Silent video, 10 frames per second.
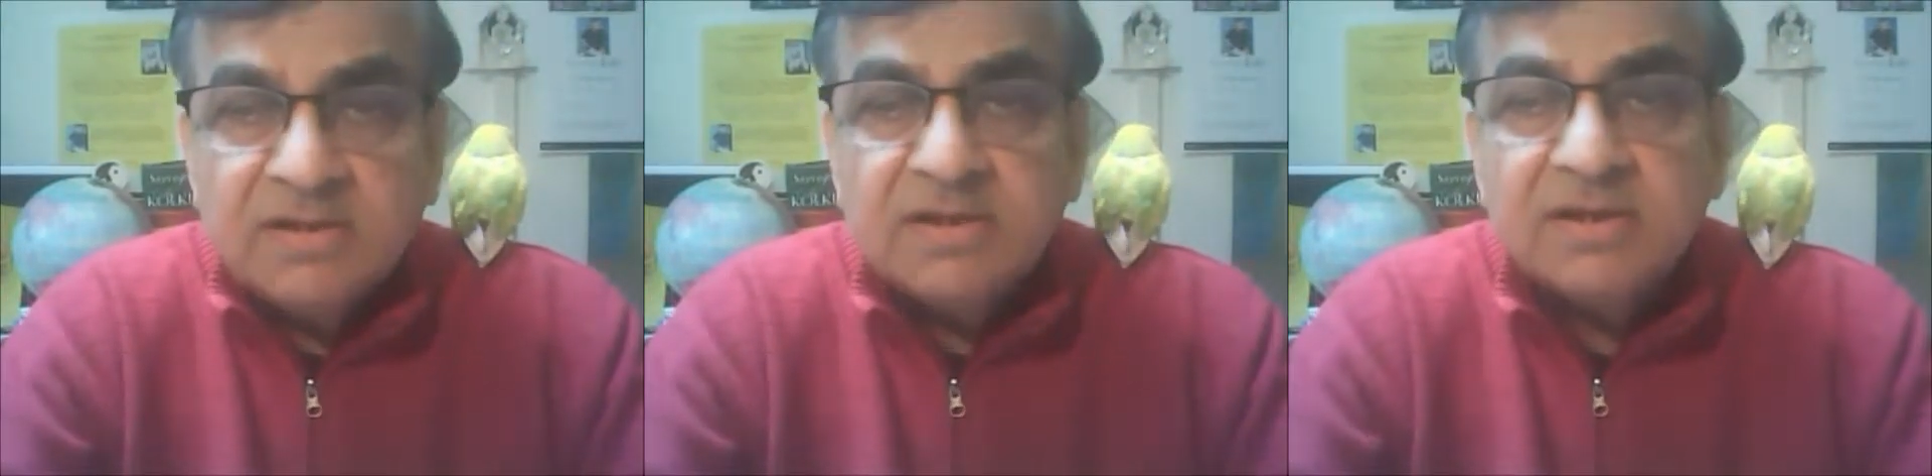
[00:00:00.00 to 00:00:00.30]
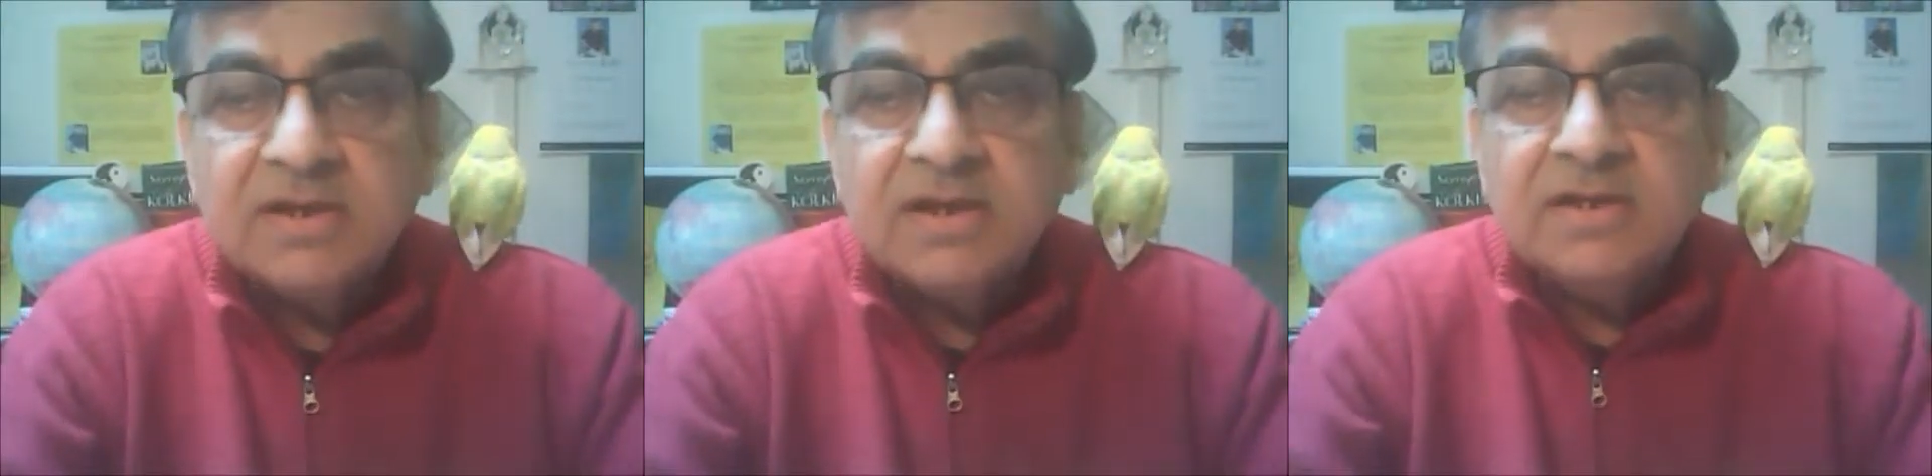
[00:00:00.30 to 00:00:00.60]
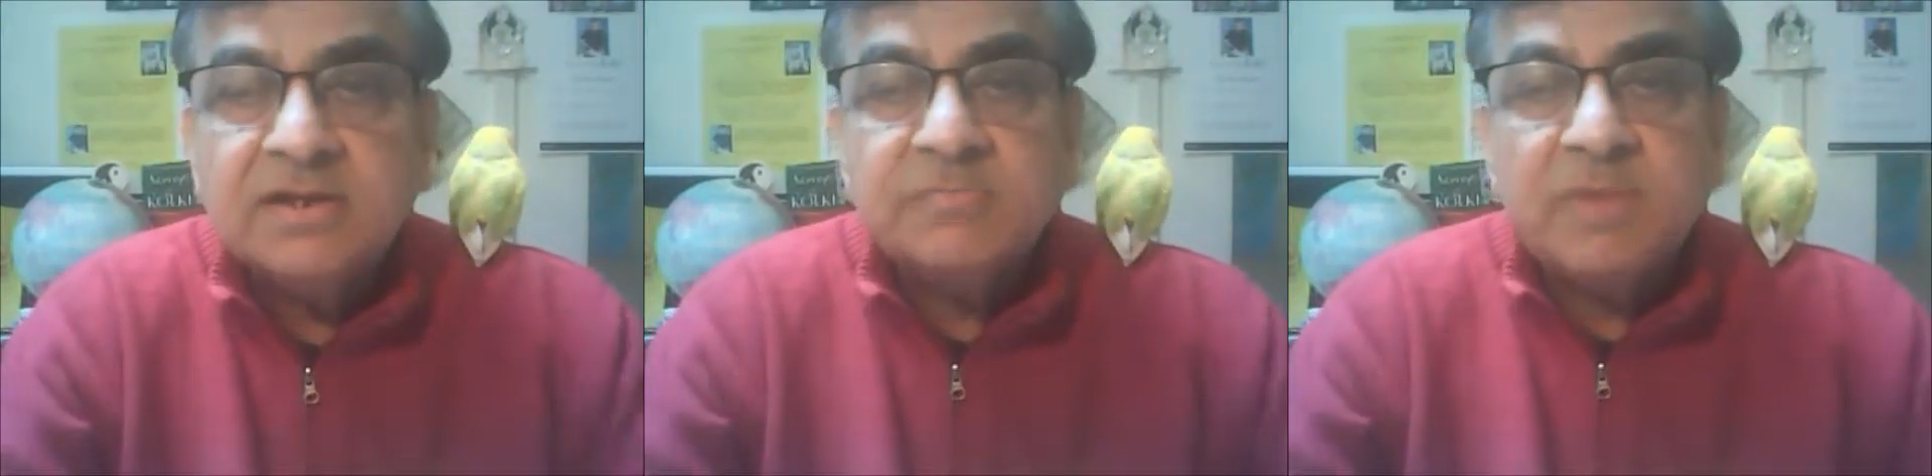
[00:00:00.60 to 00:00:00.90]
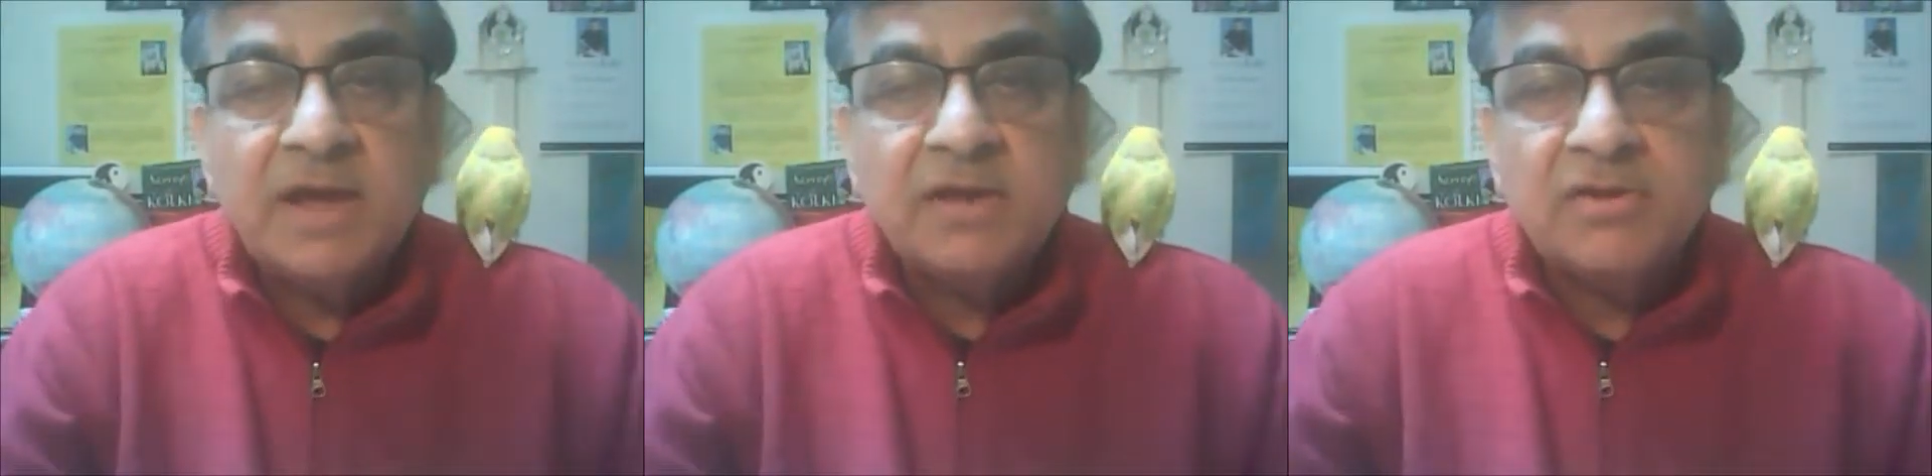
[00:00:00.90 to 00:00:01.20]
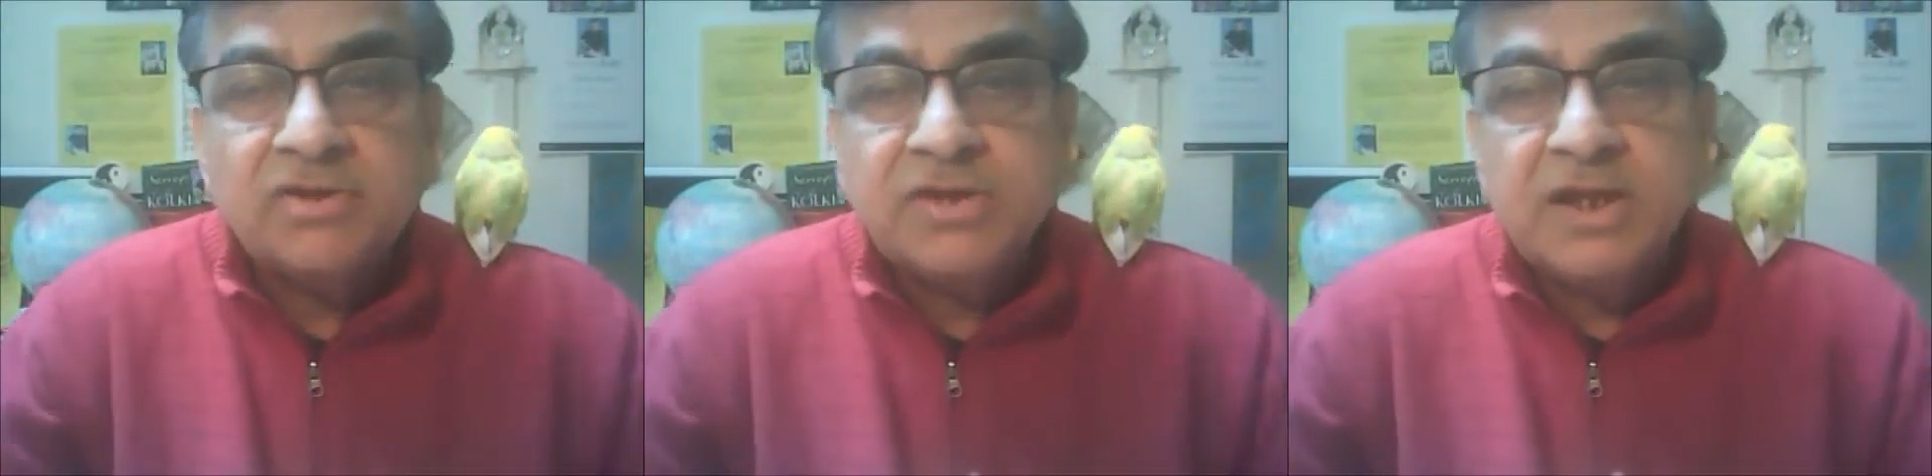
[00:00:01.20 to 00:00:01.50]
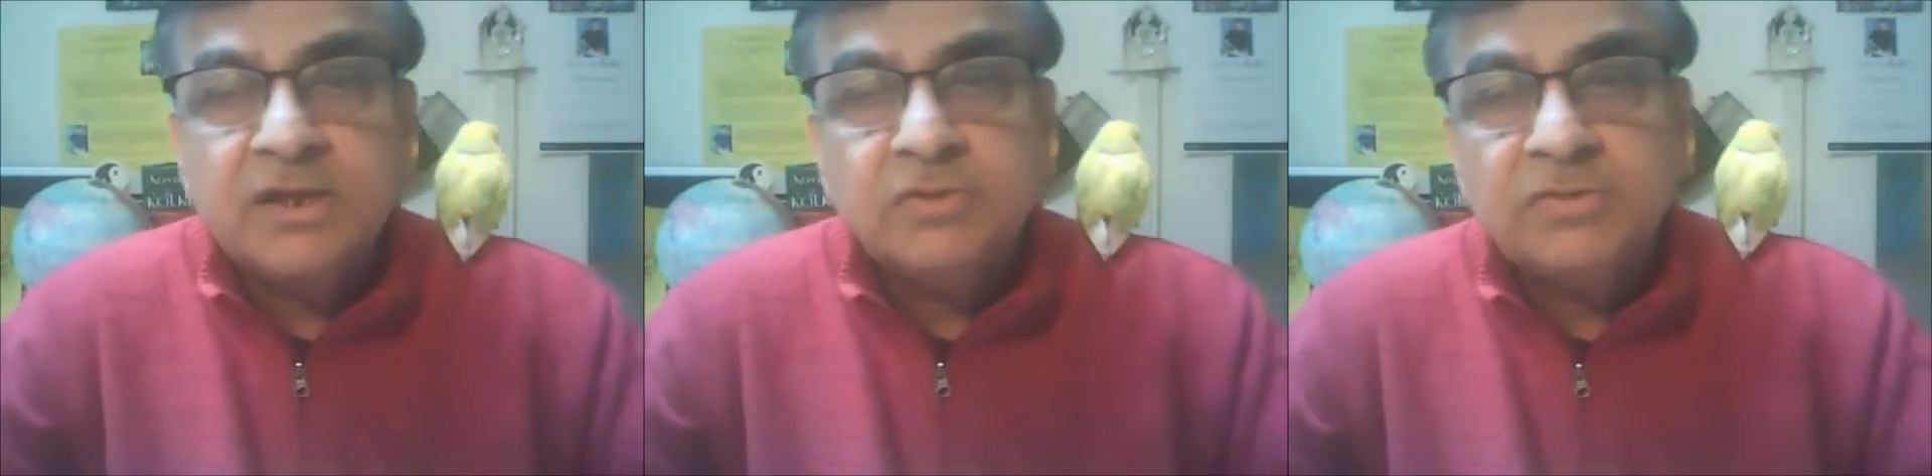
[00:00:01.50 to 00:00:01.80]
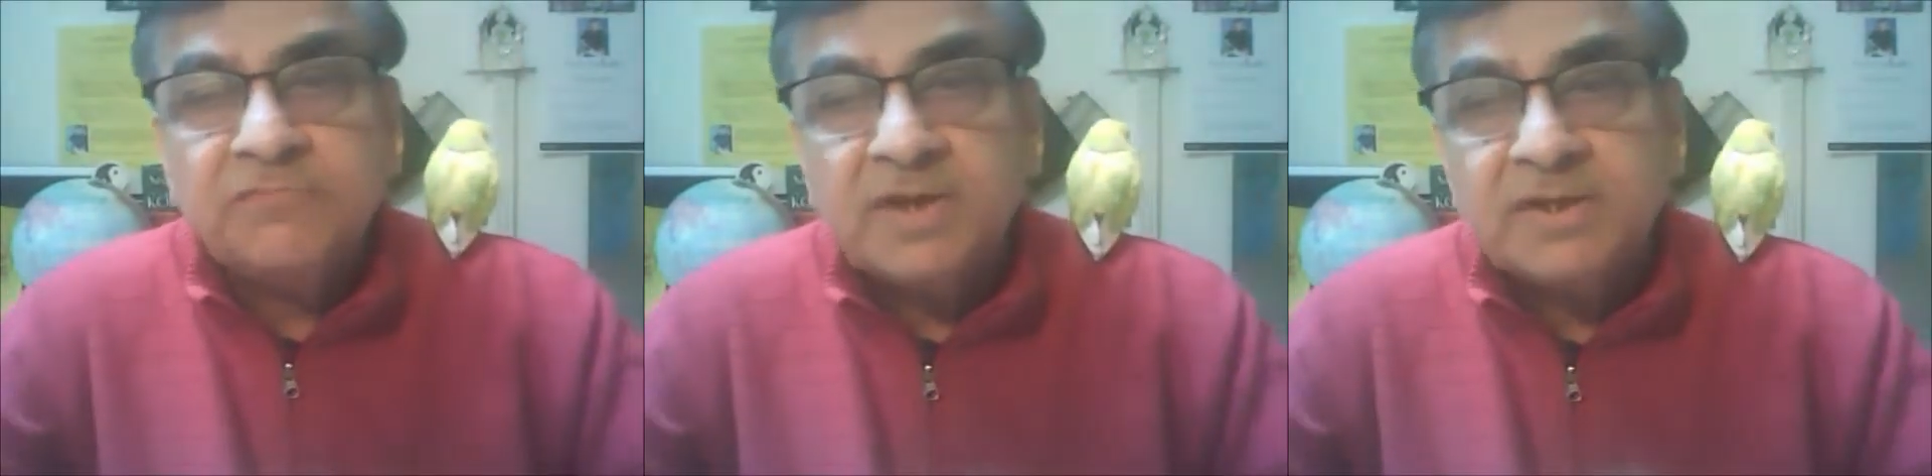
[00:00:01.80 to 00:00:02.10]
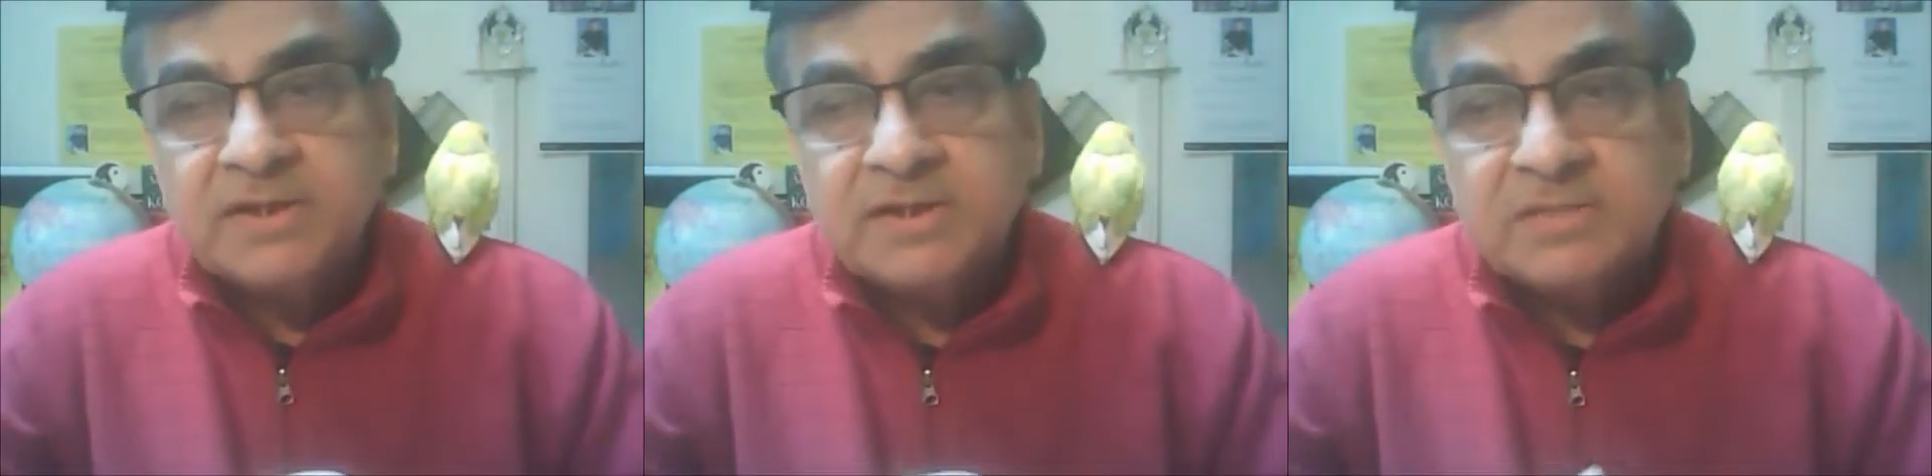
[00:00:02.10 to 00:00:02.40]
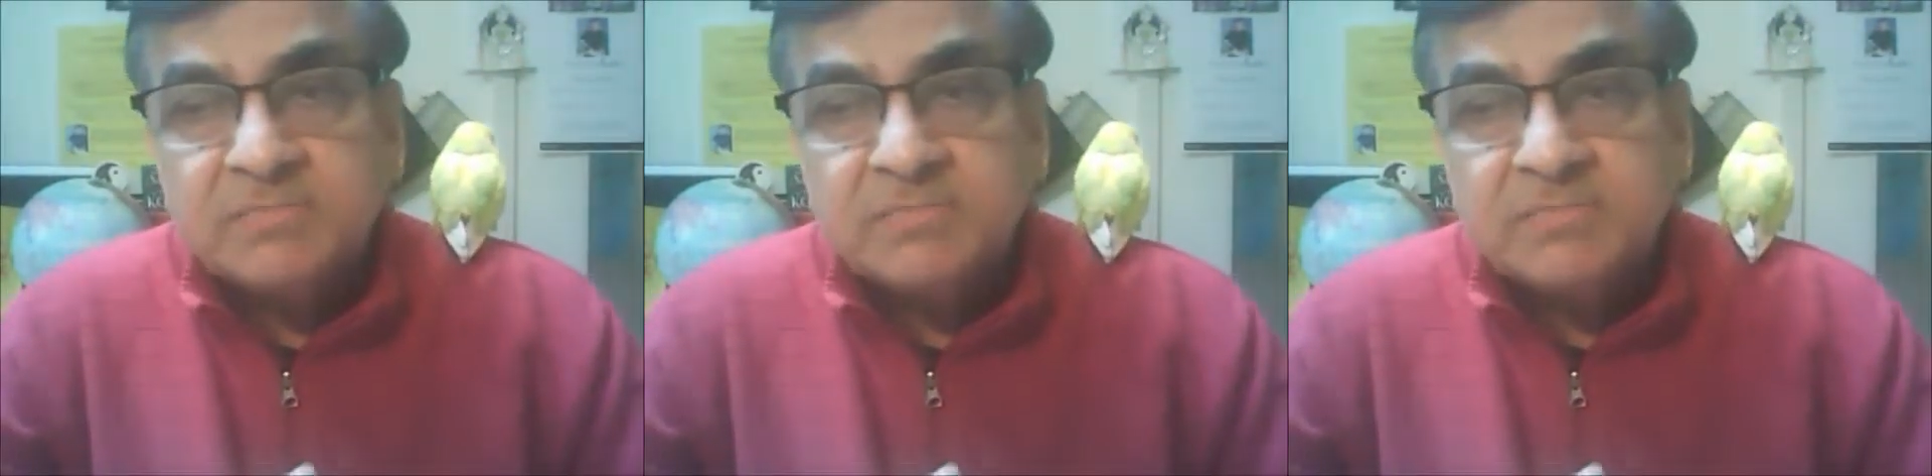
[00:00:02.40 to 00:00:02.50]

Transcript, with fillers: Italy is back on stage with fascist